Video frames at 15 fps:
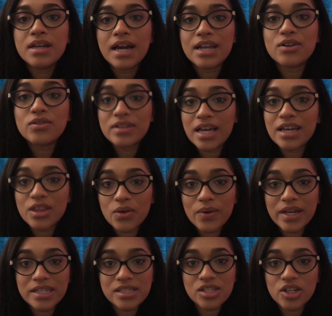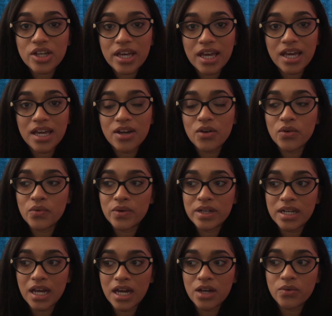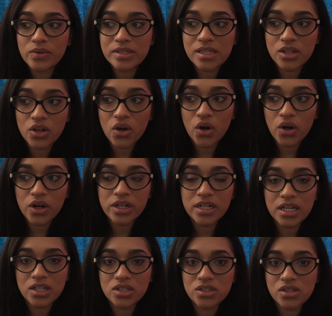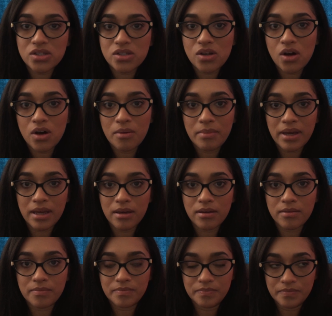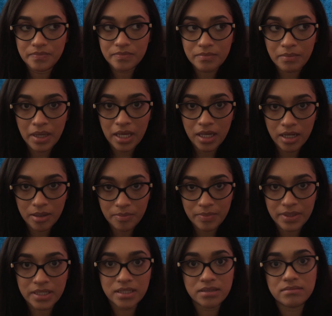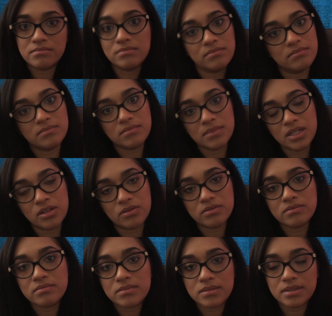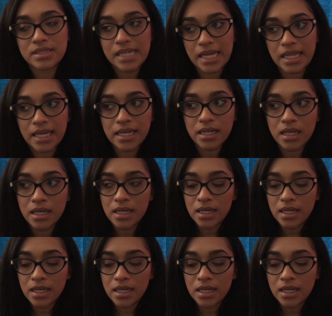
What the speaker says: I don't like the way it's looking when I was in the car and I saw my makeup in, you know, daylight.